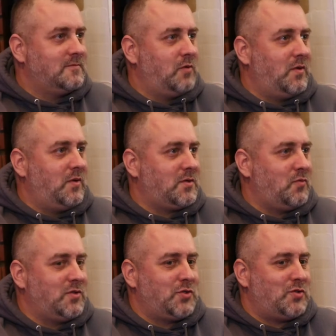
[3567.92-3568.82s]
But what, is it,
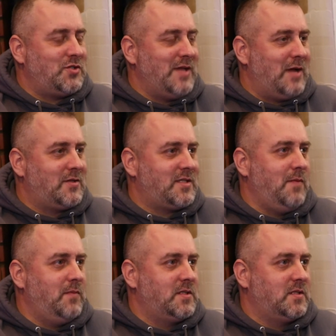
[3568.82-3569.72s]
what does it cost you now to stay
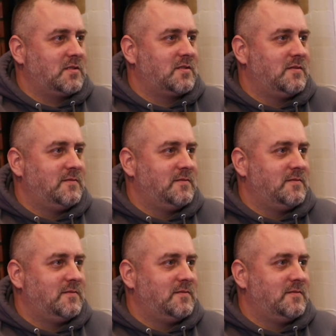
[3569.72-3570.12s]
in business?